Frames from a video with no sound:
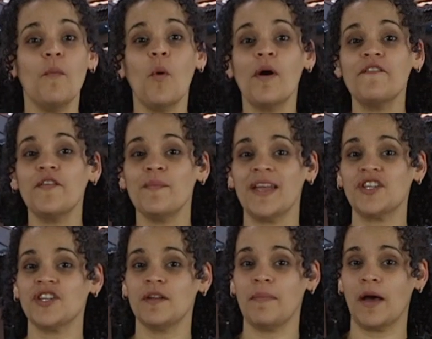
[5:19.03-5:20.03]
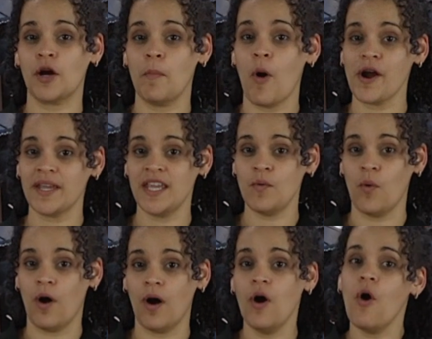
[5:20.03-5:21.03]
more information about our Marquis
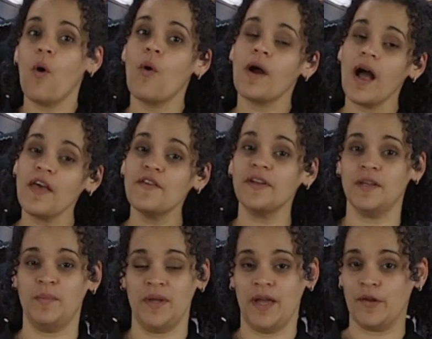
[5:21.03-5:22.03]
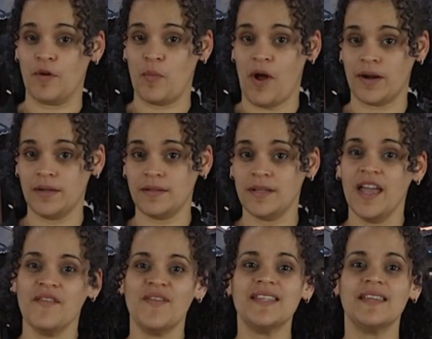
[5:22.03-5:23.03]
wall or other EP Henry products,
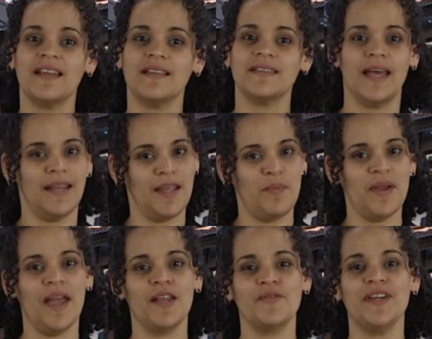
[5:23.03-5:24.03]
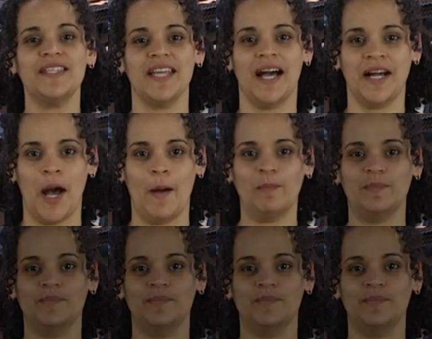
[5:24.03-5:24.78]
visit us at ephenry.com.